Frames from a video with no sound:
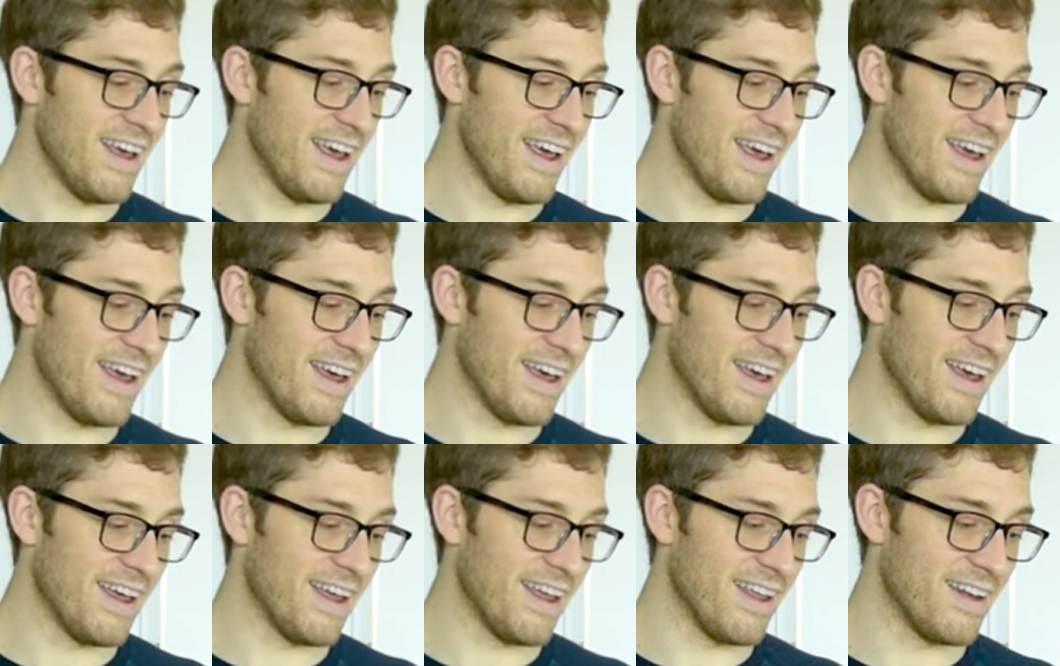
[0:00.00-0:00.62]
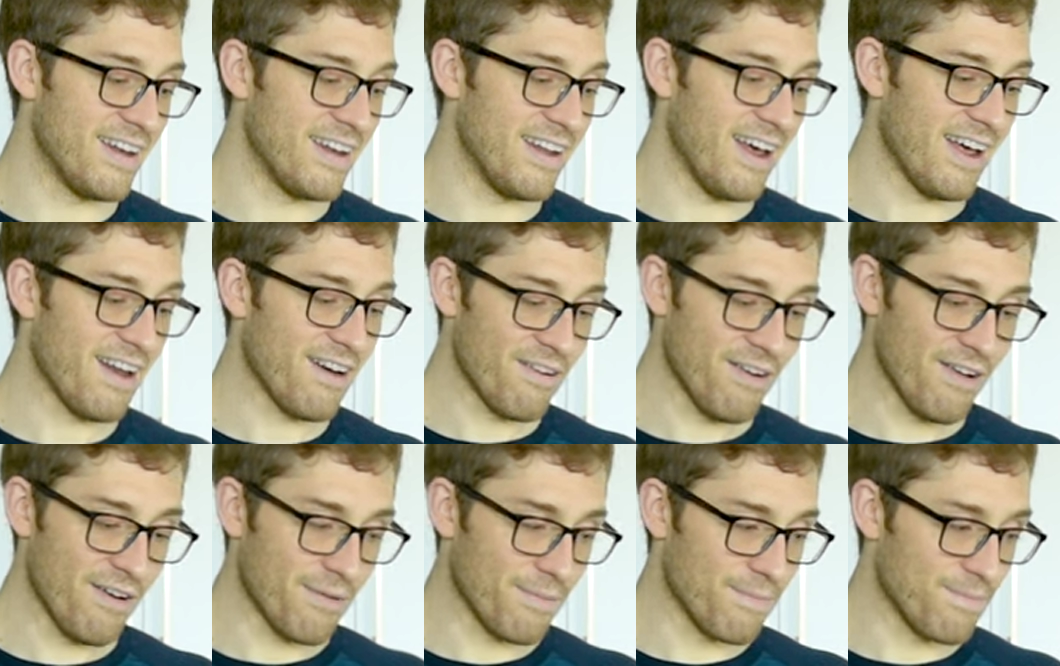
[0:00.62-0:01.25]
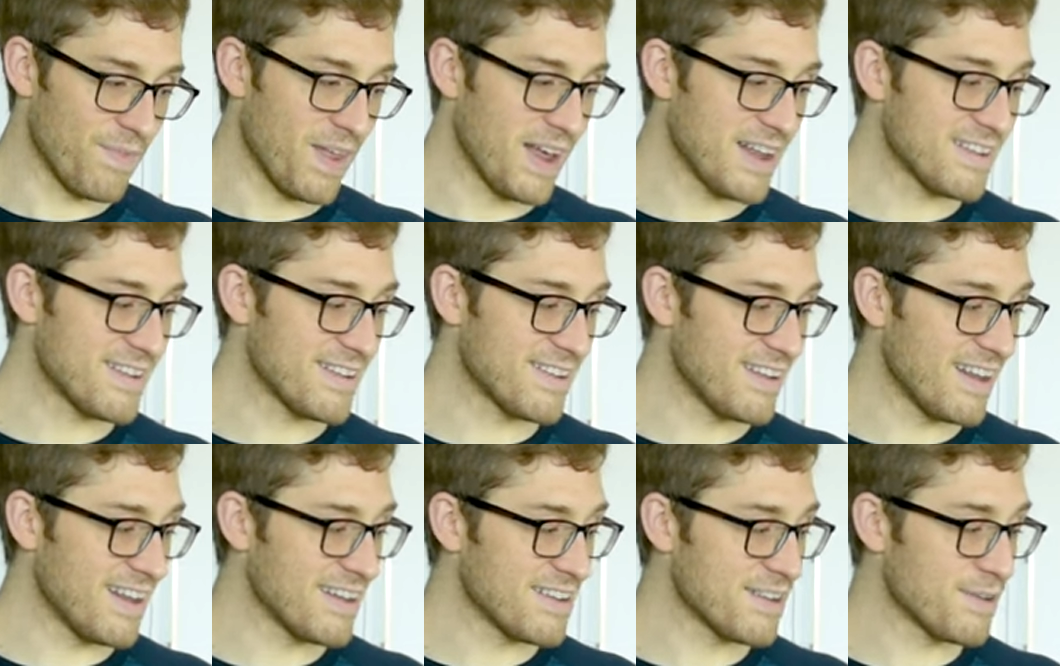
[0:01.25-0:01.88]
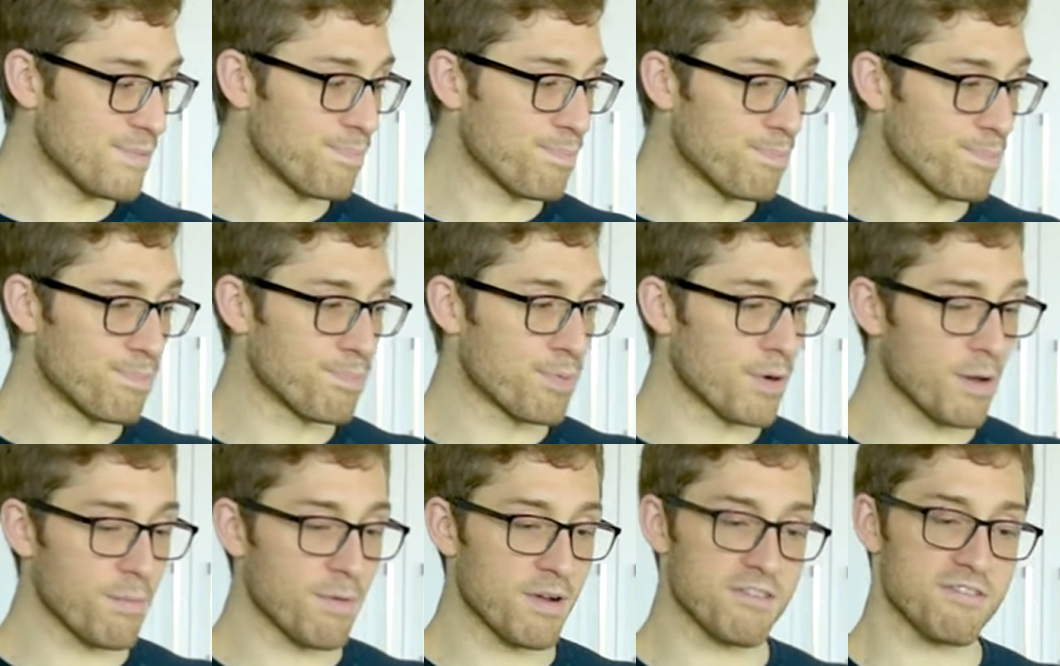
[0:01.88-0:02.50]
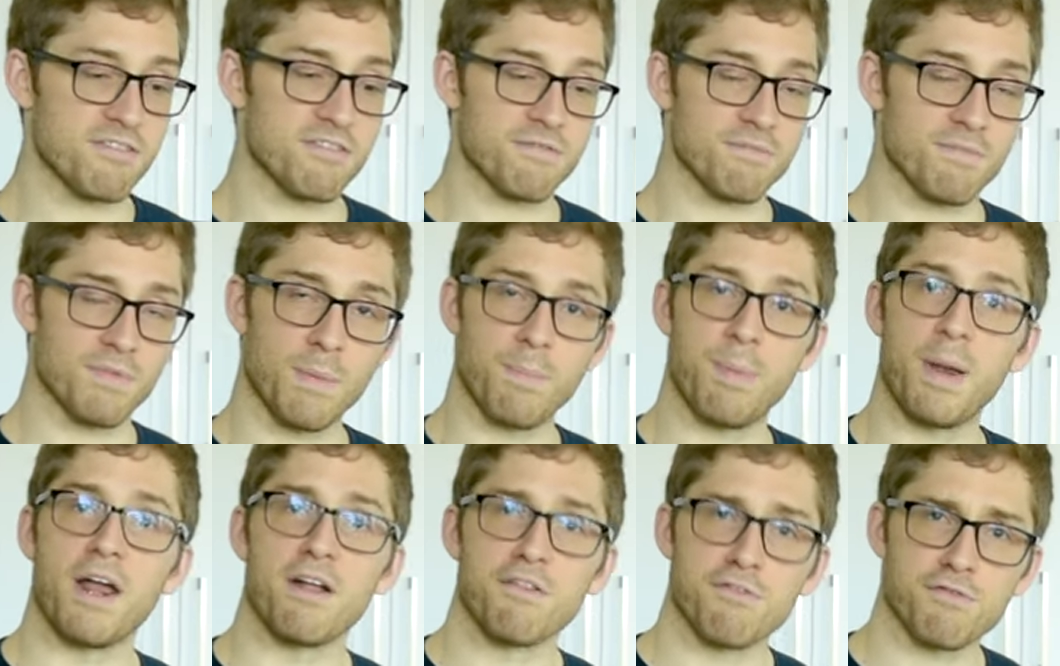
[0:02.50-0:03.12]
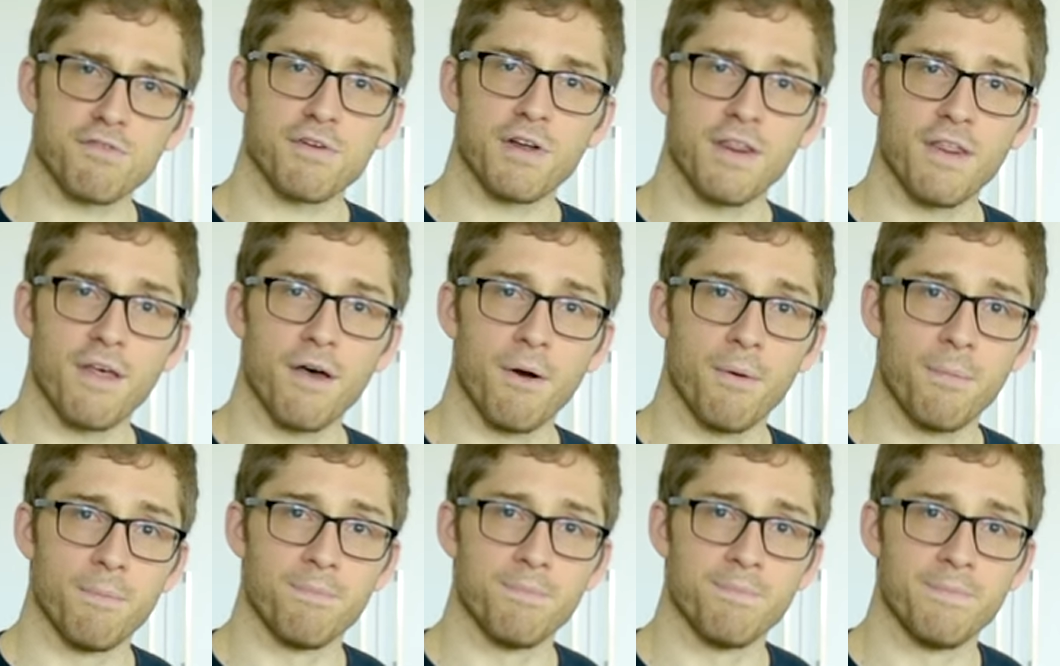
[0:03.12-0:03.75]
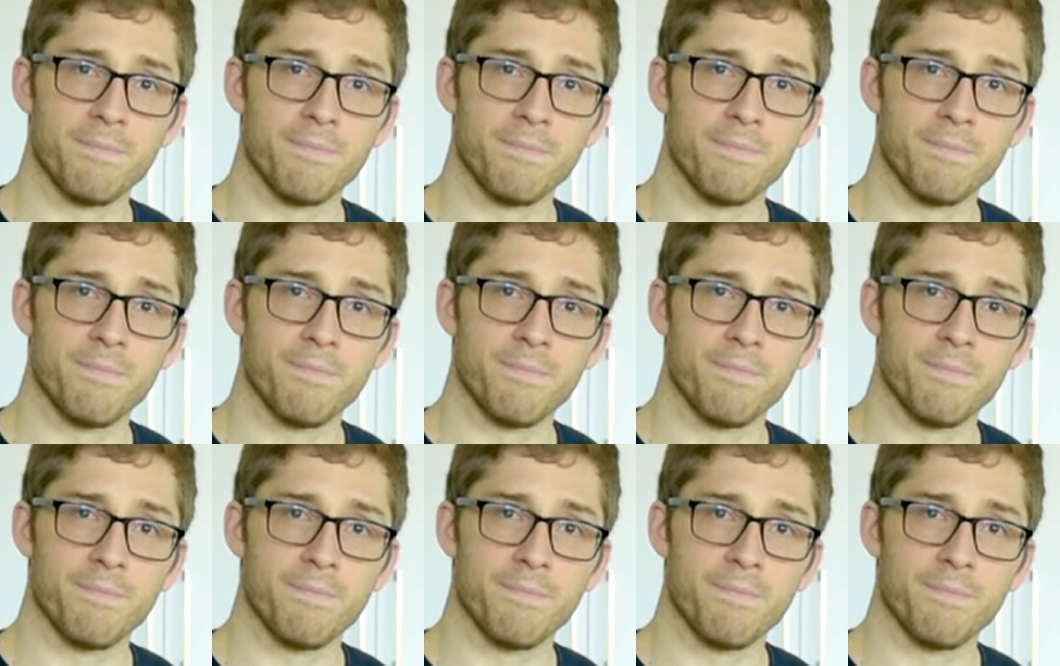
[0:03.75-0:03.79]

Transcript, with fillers: And I don't know. That's that's pretty much the pantry though.